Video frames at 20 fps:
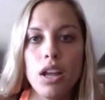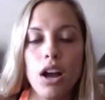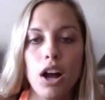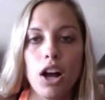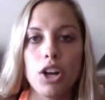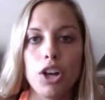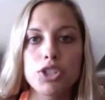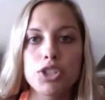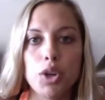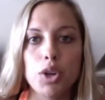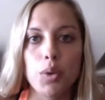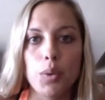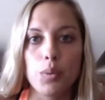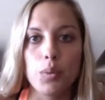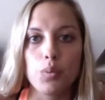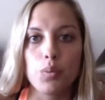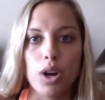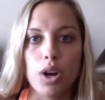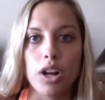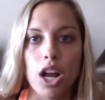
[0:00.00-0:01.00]

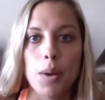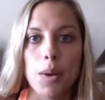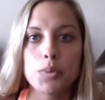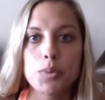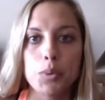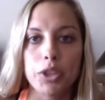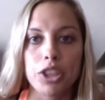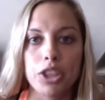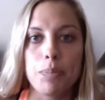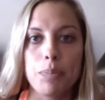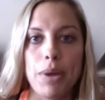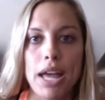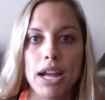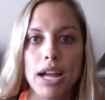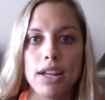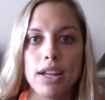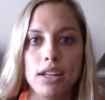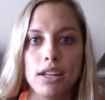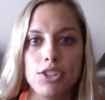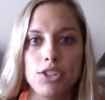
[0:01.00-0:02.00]
Also, what comes with the
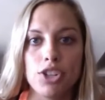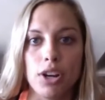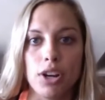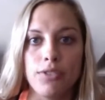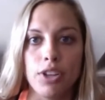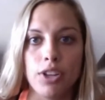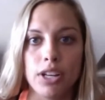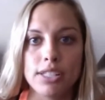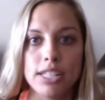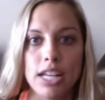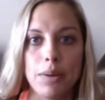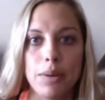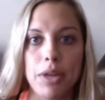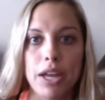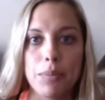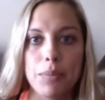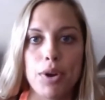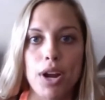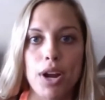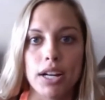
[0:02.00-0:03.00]
package of the
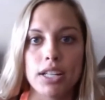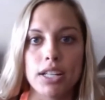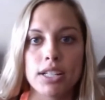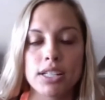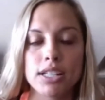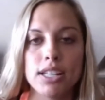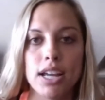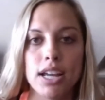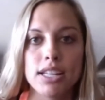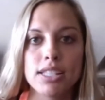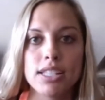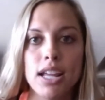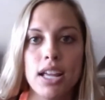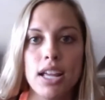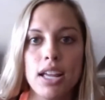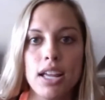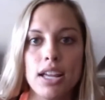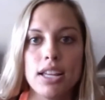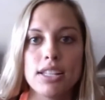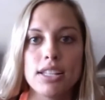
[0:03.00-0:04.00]
exam-like practice test
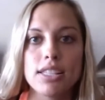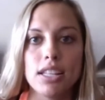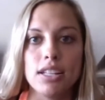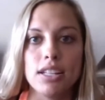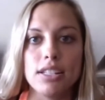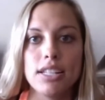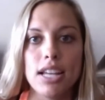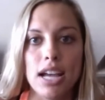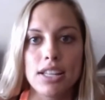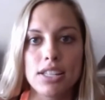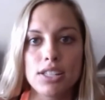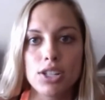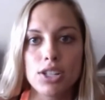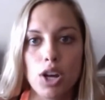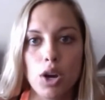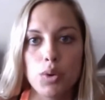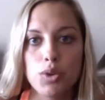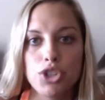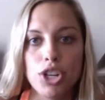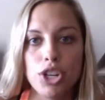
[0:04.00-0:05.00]
is the test
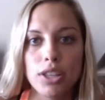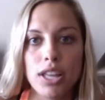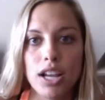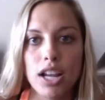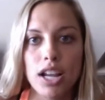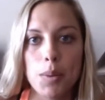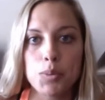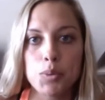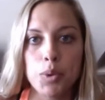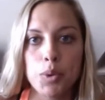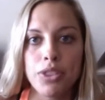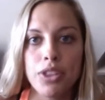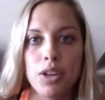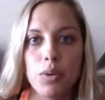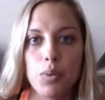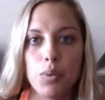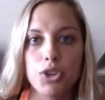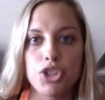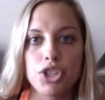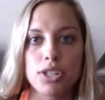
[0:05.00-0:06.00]
coaching that comes with it,
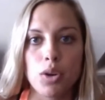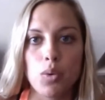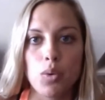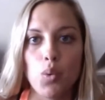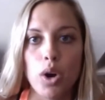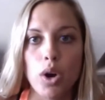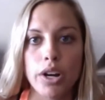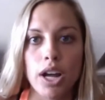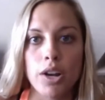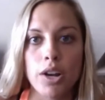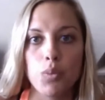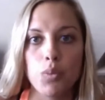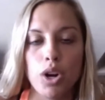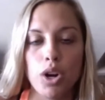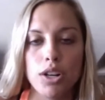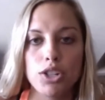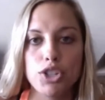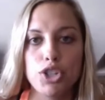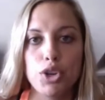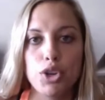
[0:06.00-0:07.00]
which is a
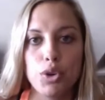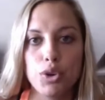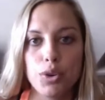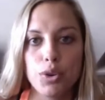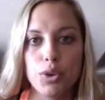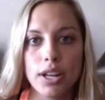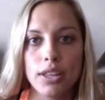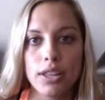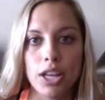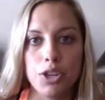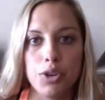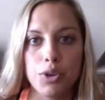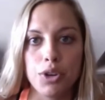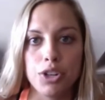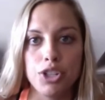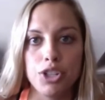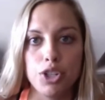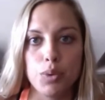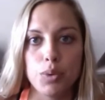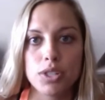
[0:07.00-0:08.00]
one-on-one tutoring that you
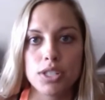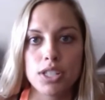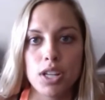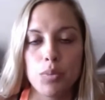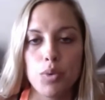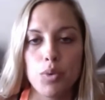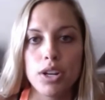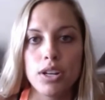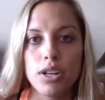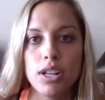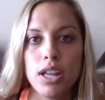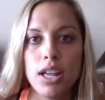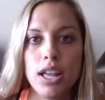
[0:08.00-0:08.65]
can do with someone.